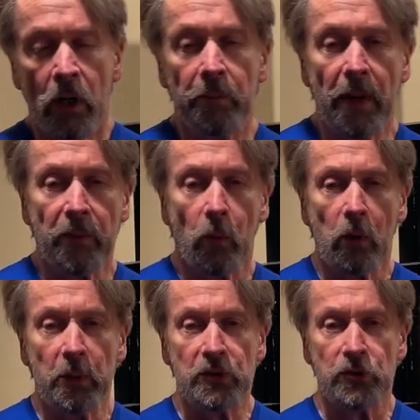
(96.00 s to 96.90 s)
Remember,
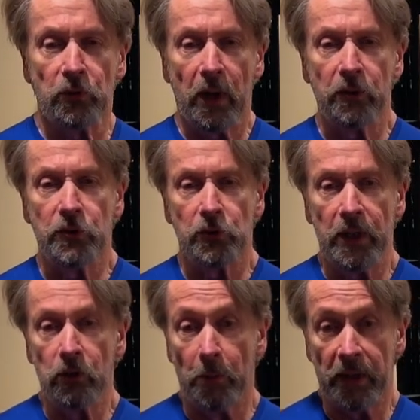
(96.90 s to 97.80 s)
when we strength
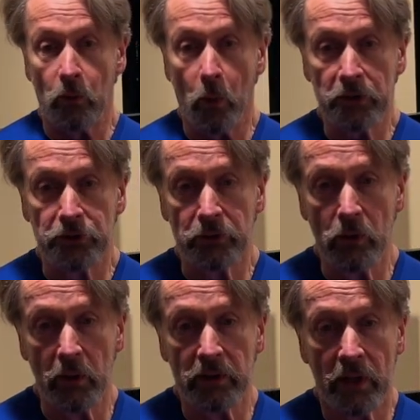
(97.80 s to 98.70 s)
train, no matter what you're
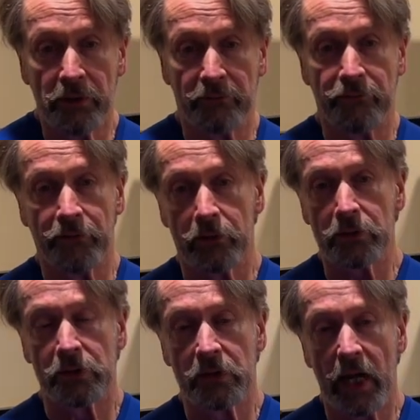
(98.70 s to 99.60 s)
doing, the
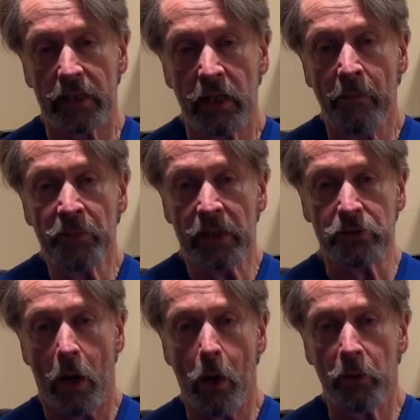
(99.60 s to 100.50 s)
first set is
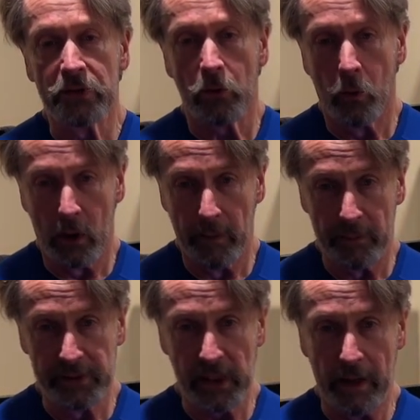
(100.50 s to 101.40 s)
always a
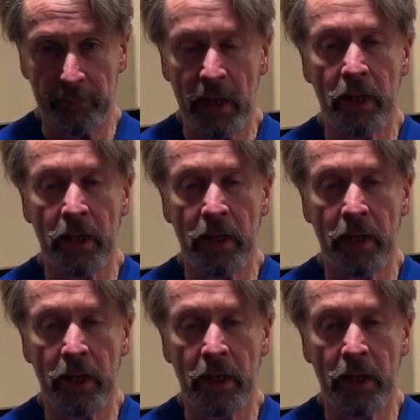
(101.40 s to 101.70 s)
warm-up set.